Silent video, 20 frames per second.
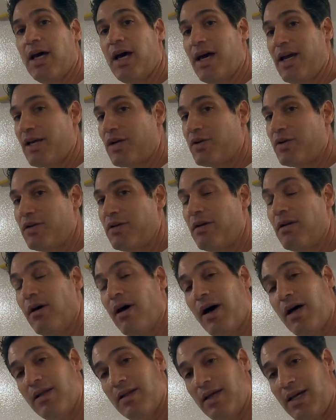I could
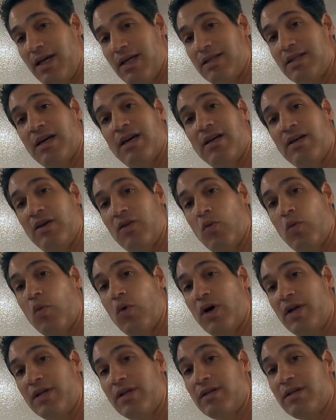not lay it down in
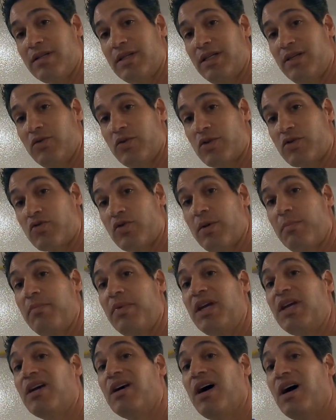one continuous strip
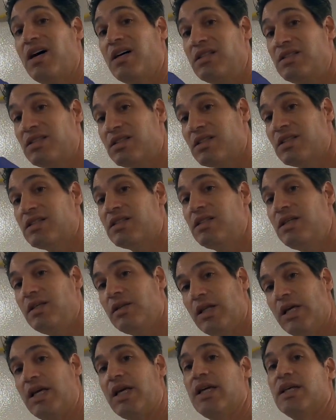because the
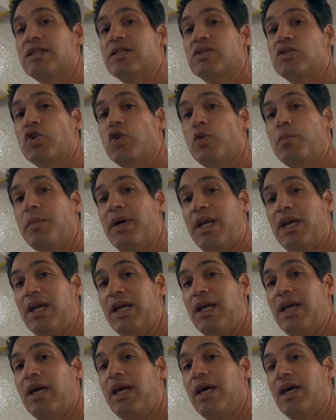ceiling has so
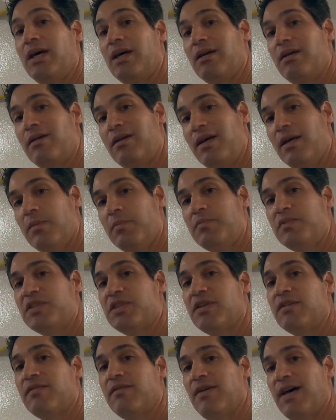many dips
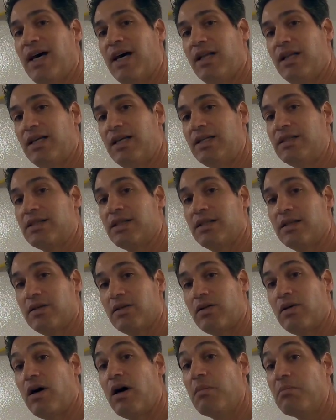and valleys and
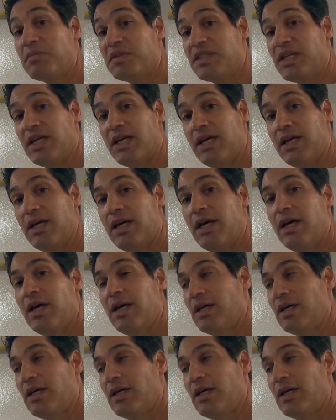little humps in it.